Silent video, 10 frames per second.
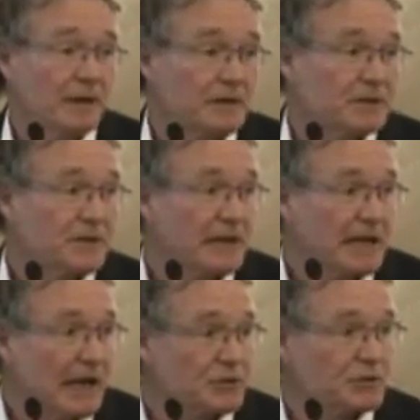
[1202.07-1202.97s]
is the
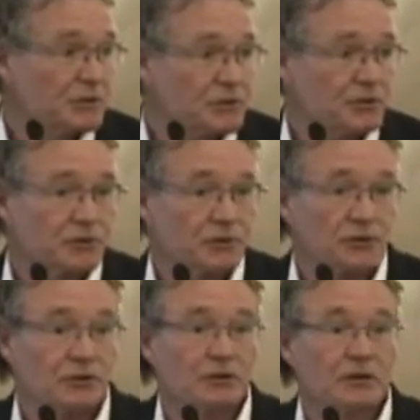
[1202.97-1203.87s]
National
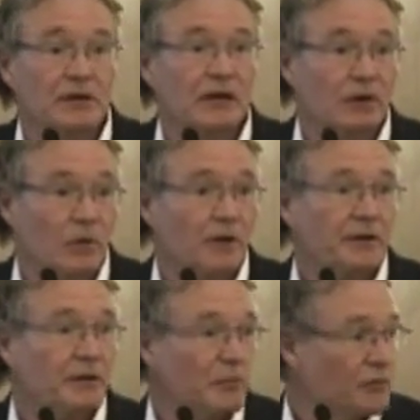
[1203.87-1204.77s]
Surgical
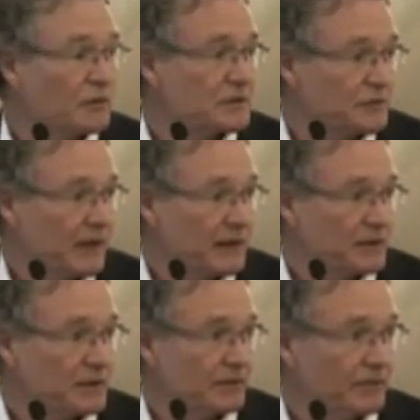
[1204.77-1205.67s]
Quality Improvement
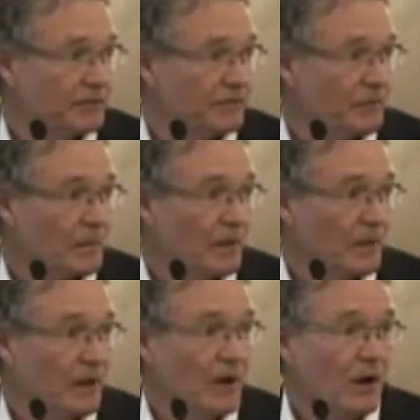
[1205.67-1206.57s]
Strategy.
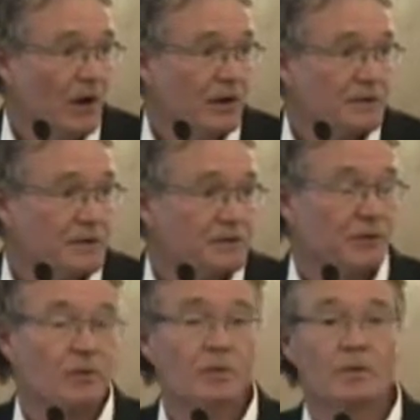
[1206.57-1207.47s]

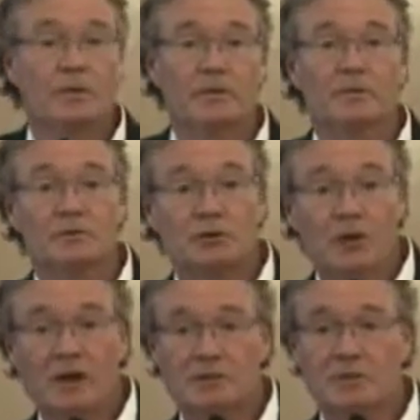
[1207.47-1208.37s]
So
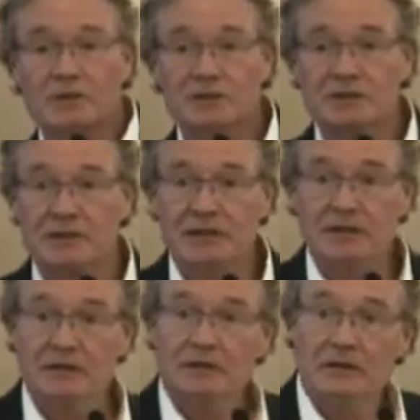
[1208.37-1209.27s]
2 hospitals
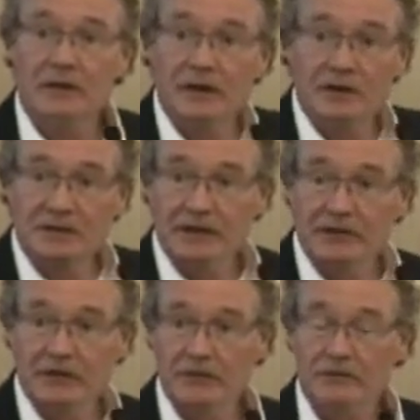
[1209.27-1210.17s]
in
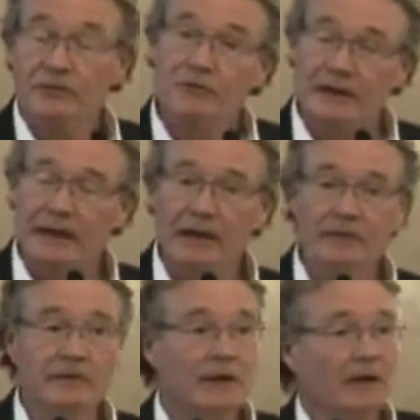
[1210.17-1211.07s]
Ontario, 3 now,
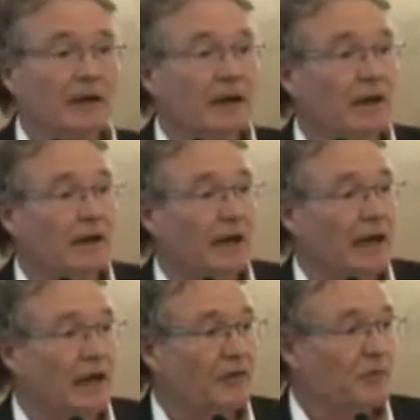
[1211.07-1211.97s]

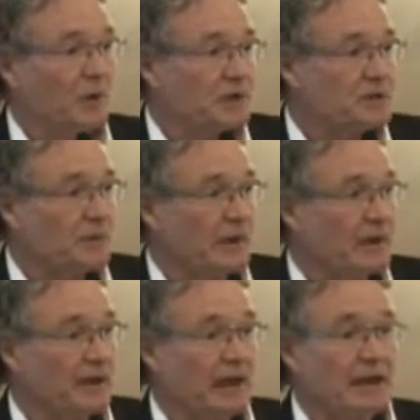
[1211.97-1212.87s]
have
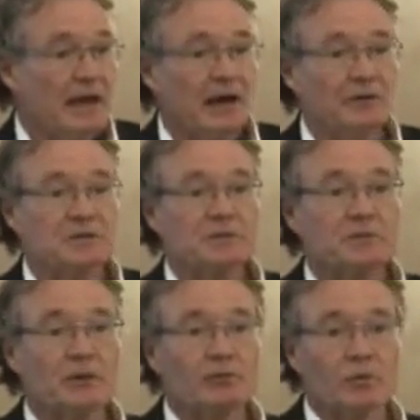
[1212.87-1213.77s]
participated, and now this is
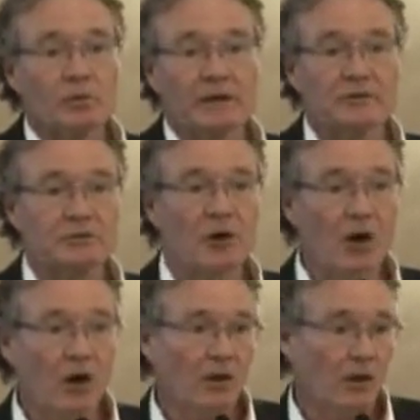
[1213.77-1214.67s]
being rolled out to
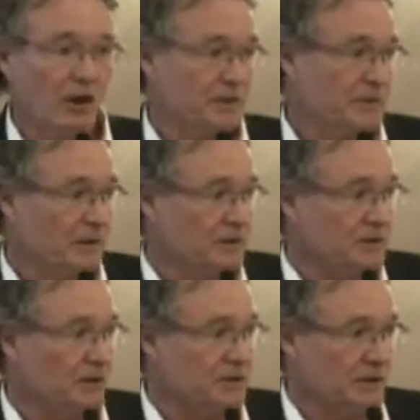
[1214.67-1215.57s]
all hospitals
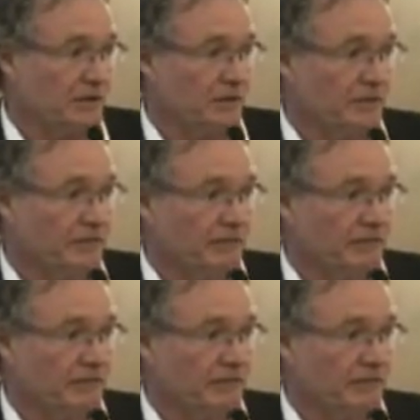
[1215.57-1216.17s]
in Ontario.